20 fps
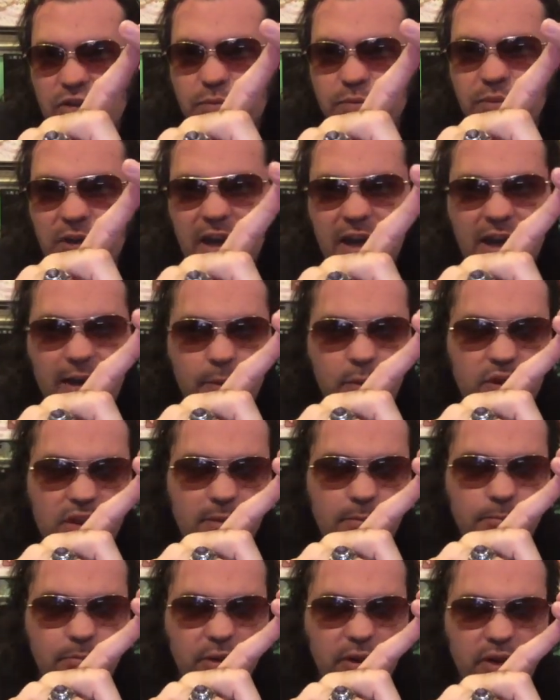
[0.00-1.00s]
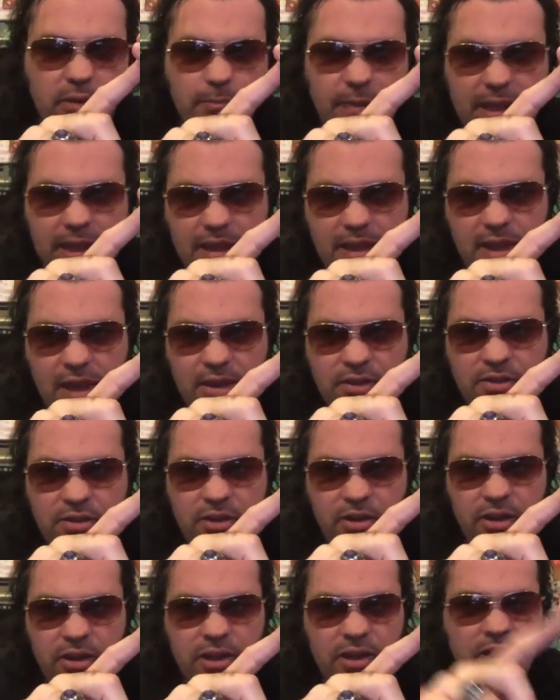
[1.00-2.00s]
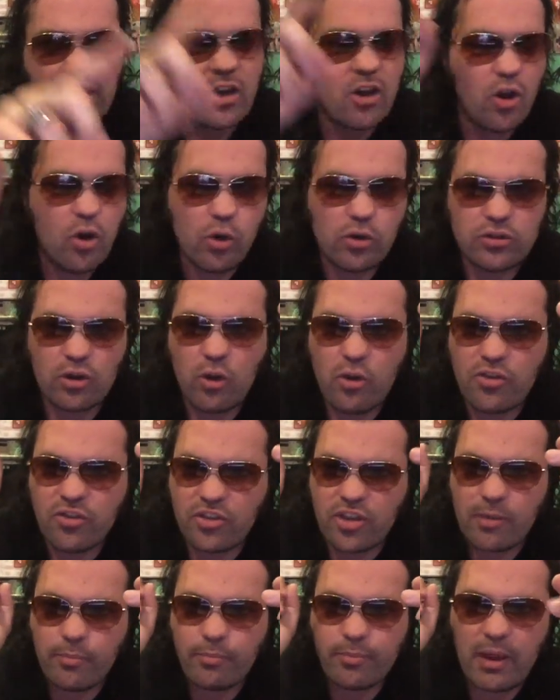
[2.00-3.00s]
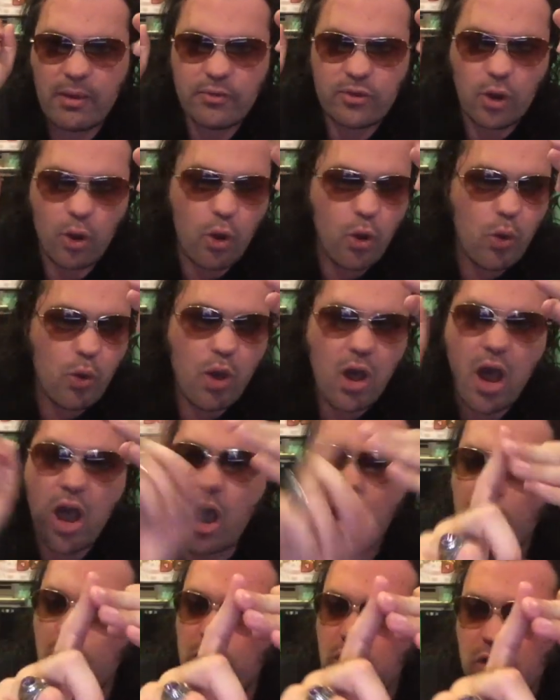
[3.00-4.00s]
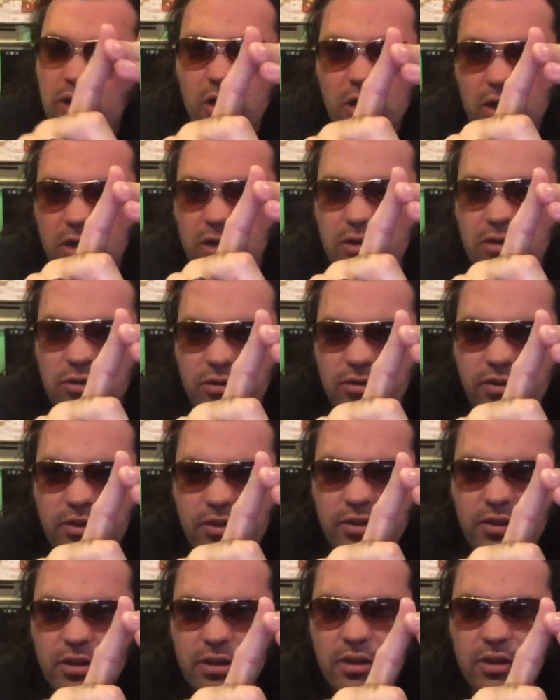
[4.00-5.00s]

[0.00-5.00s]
building Mega Godzilla, or the whole subplot of the whole Hollow Earth,